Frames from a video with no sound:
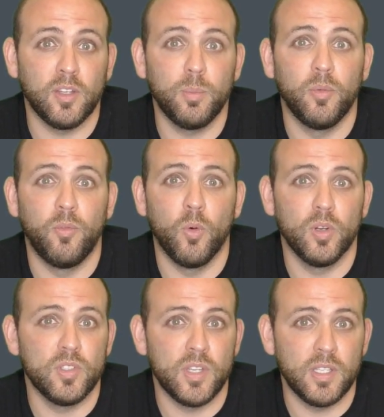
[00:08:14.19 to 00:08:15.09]
That's
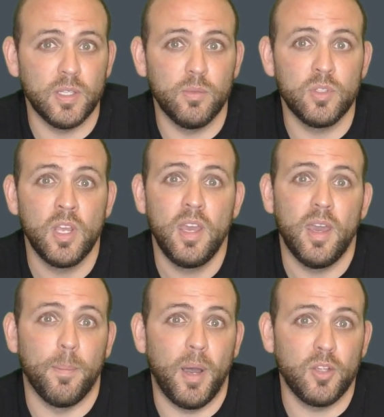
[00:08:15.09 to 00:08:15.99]
before incentives
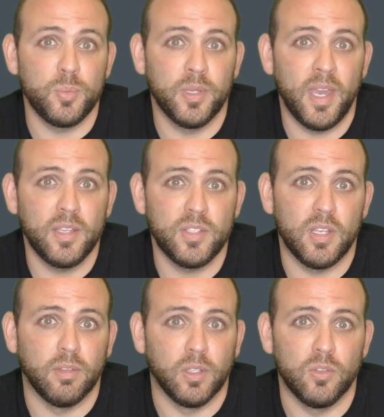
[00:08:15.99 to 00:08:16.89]
and possible gas
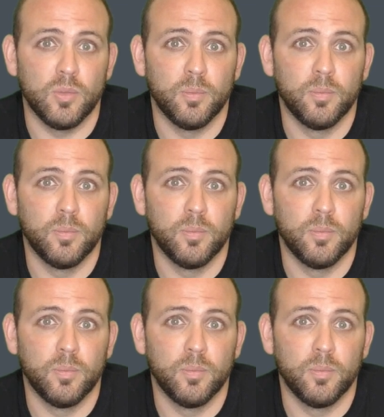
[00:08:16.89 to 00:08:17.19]
savings.